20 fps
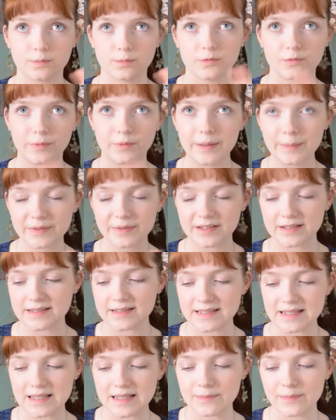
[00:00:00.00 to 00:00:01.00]
rip the
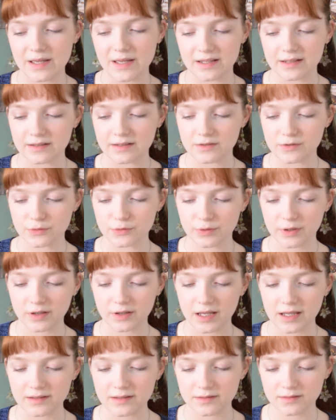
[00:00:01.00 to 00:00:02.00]
seam and do it
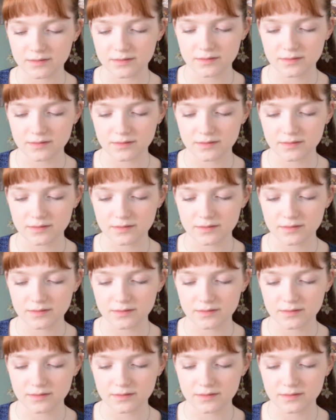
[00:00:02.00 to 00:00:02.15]
again